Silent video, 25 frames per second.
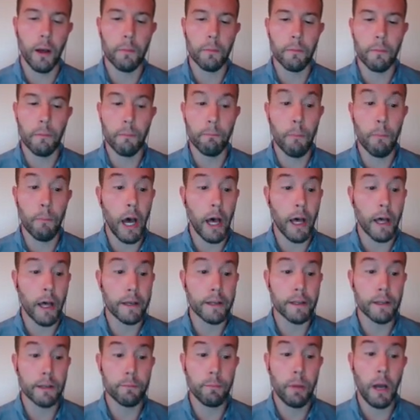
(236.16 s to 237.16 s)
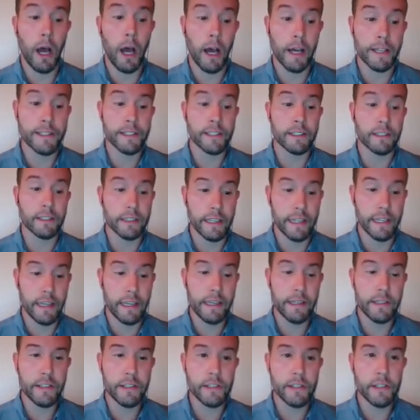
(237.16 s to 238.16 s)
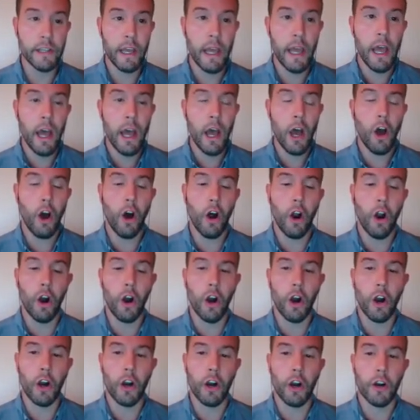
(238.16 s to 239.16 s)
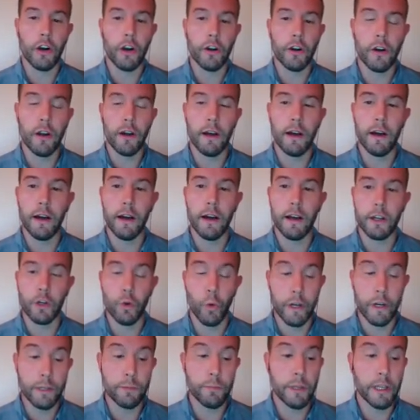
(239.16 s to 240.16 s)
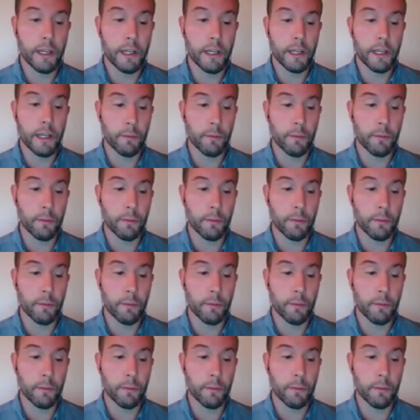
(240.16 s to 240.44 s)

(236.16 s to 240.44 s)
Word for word: um, mod pods leads are uh, going to be